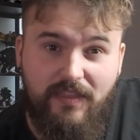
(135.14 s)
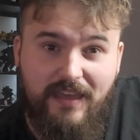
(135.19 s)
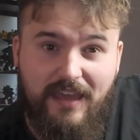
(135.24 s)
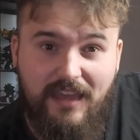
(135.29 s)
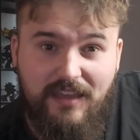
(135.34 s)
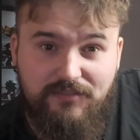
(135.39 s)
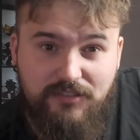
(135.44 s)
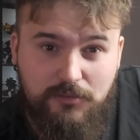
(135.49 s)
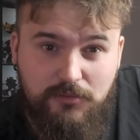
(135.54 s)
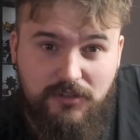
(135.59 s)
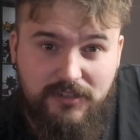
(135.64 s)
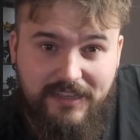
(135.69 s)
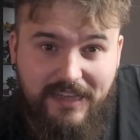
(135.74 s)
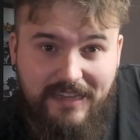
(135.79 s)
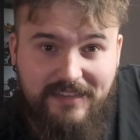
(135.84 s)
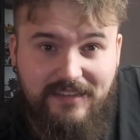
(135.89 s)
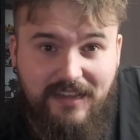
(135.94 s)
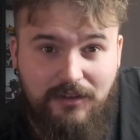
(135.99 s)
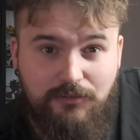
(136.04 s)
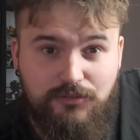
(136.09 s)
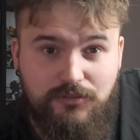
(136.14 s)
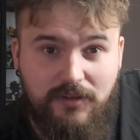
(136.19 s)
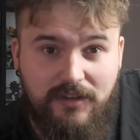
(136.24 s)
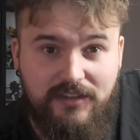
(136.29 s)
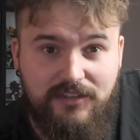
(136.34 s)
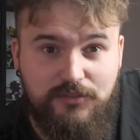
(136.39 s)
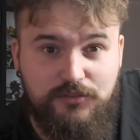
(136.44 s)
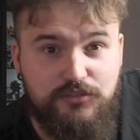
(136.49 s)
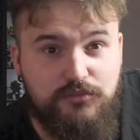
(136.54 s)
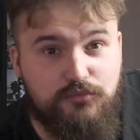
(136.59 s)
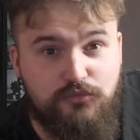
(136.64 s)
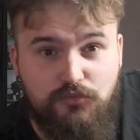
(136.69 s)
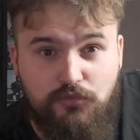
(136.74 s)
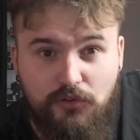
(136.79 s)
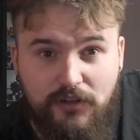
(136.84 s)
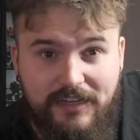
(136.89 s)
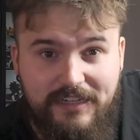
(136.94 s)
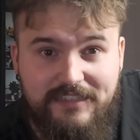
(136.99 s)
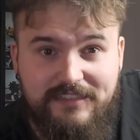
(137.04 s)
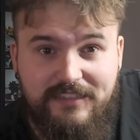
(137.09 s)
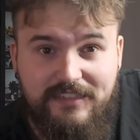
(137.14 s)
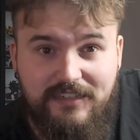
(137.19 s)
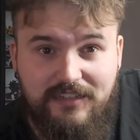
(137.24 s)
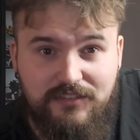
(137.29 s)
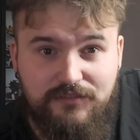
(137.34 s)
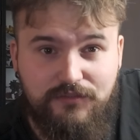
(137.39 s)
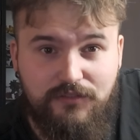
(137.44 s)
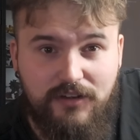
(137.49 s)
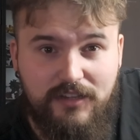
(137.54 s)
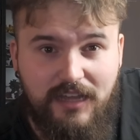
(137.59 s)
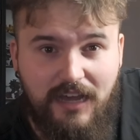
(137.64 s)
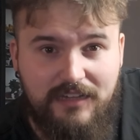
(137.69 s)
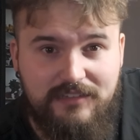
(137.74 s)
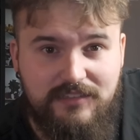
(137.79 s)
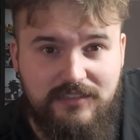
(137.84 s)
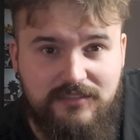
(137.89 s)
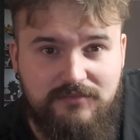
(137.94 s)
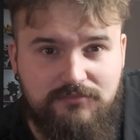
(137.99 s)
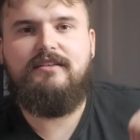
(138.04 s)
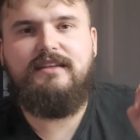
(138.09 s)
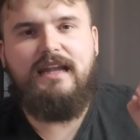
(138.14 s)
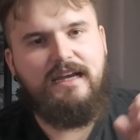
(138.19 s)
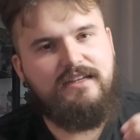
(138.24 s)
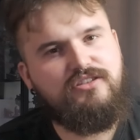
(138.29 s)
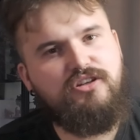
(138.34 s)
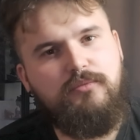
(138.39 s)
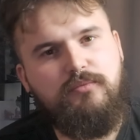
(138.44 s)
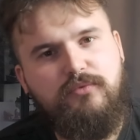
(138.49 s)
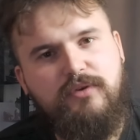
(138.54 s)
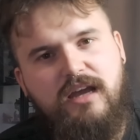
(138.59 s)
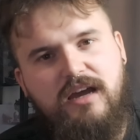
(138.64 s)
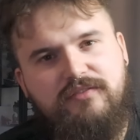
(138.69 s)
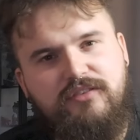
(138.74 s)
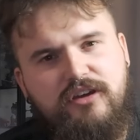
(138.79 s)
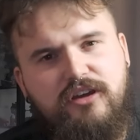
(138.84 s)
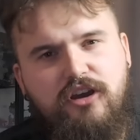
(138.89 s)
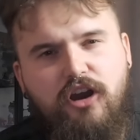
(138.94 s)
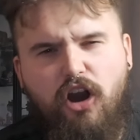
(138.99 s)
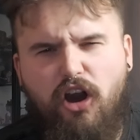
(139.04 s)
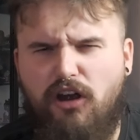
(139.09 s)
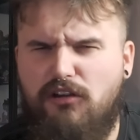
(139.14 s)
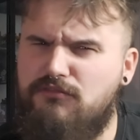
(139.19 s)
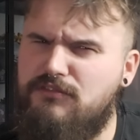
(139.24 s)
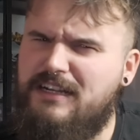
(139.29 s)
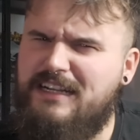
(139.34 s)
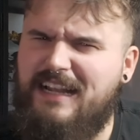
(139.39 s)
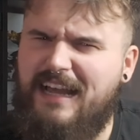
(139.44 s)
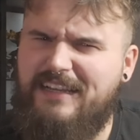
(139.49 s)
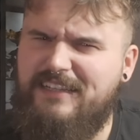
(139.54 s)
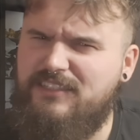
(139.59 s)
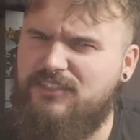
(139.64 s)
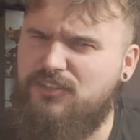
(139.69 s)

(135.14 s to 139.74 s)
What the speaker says: there if you want to get down to it to do some really detailed freehanding. Next up, we have the Coronite